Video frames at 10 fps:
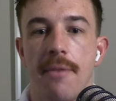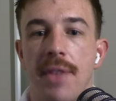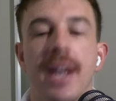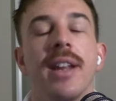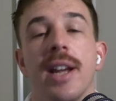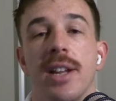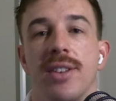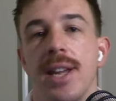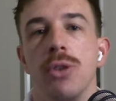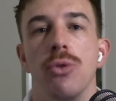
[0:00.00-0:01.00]
If they can
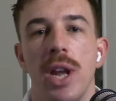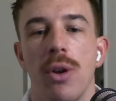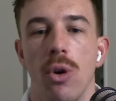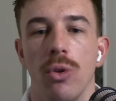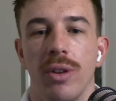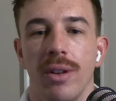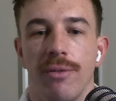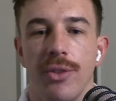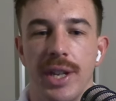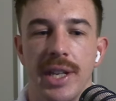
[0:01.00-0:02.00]
continue that on
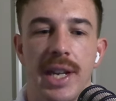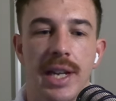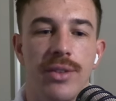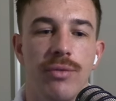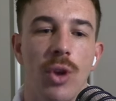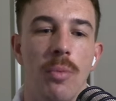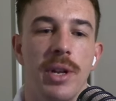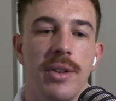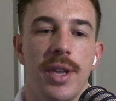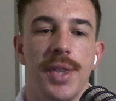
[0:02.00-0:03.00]
for the years of
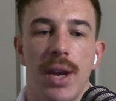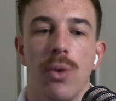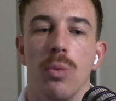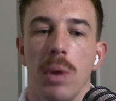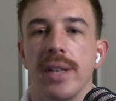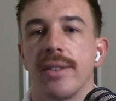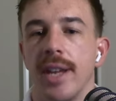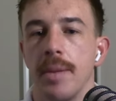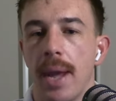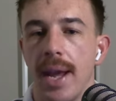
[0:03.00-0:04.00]
dominance that that All
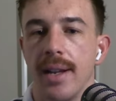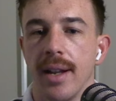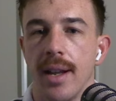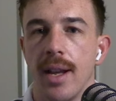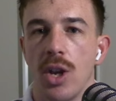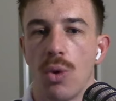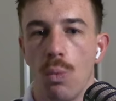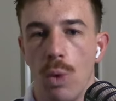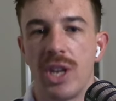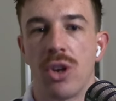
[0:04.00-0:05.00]
Blacks team had,
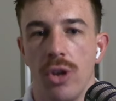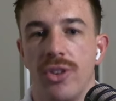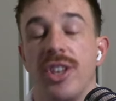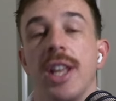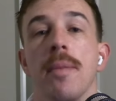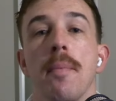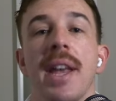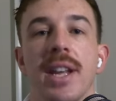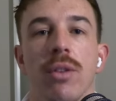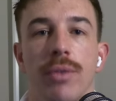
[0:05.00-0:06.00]
we could see the
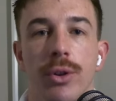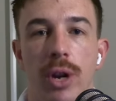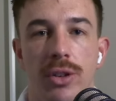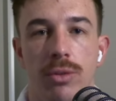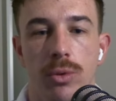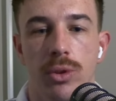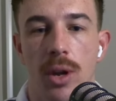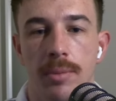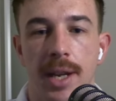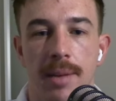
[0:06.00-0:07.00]
making of the greatest of
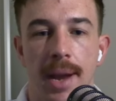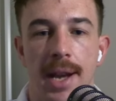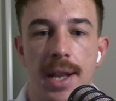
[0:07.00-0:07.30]
all time team.